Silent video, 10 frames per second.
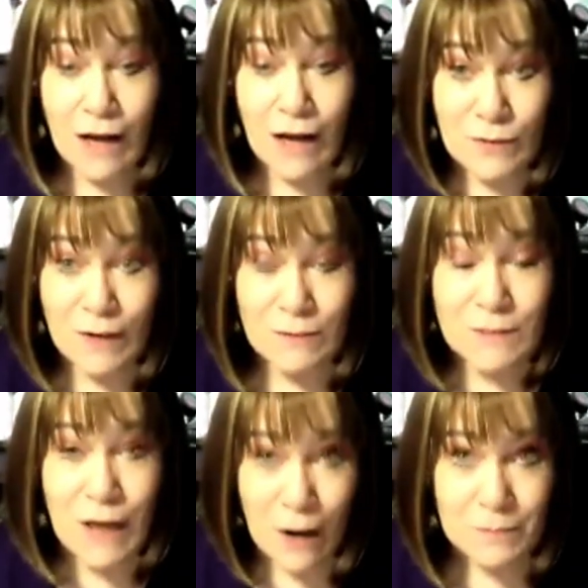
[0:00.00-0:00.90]
I thought that
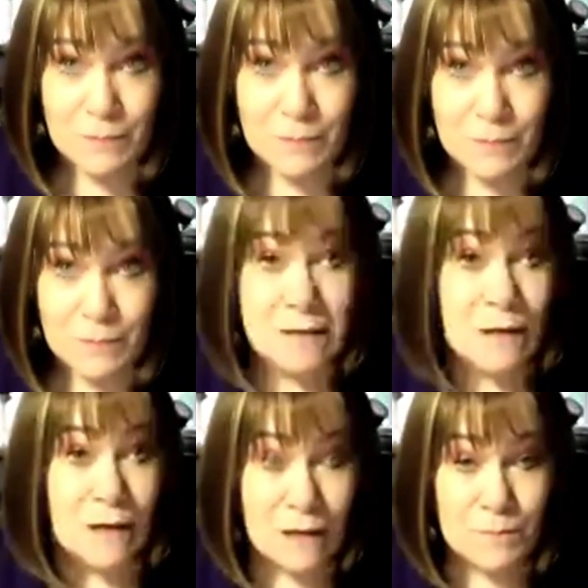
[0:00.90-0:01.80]
was
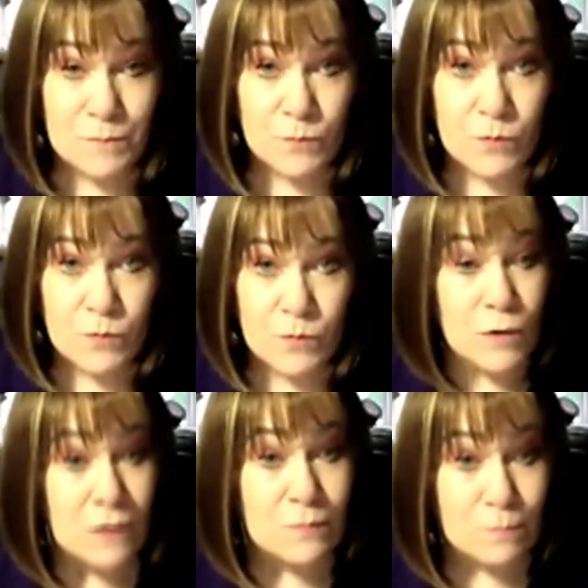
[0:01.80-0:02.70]
absolutely really
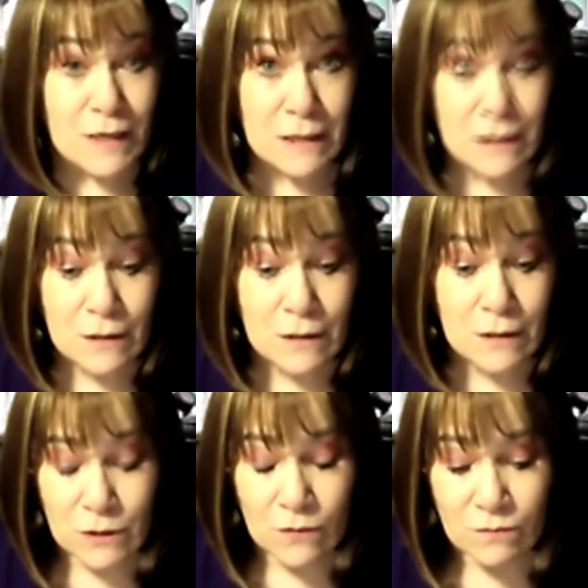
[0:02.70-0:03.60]
worth making a
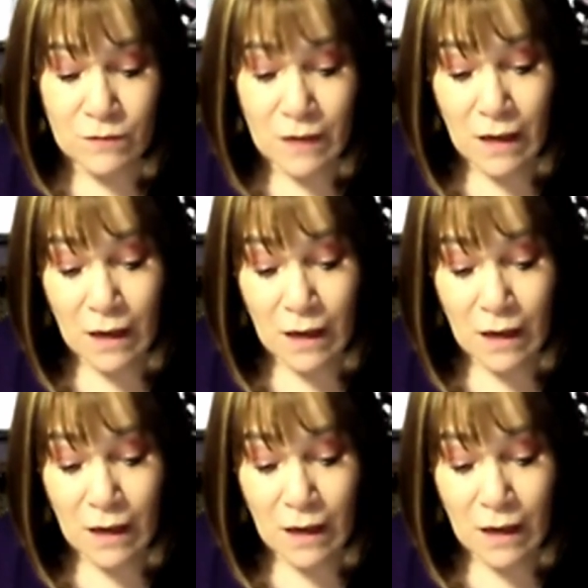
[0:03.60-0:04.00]
note of.